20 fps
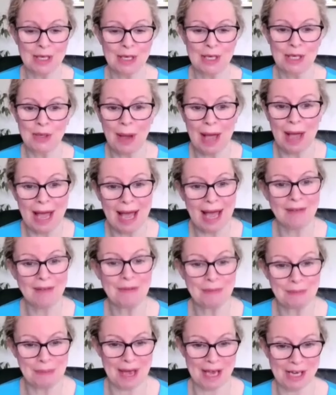You have
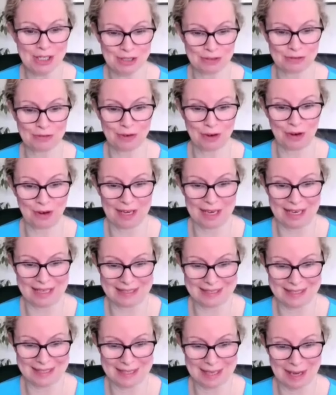a passion for Our
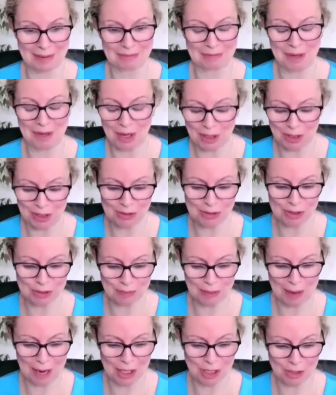Lady, Sam, a
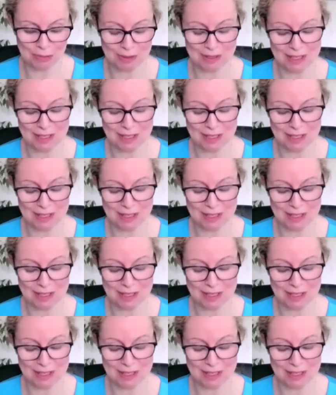huge passion.